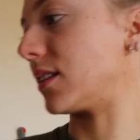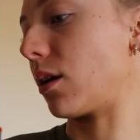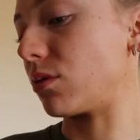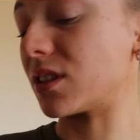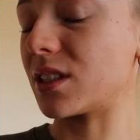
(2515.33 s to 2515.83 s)

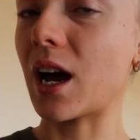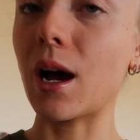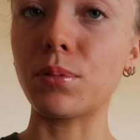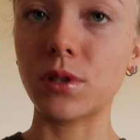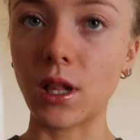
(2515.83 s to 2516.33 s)
down. It's an
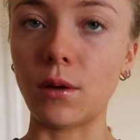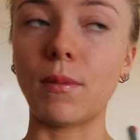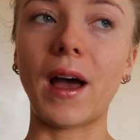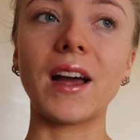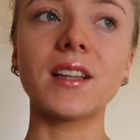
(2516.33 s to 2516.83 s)
absolute
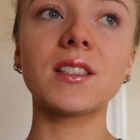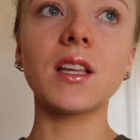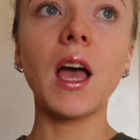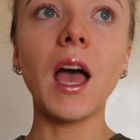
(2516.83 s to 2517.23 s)
mess.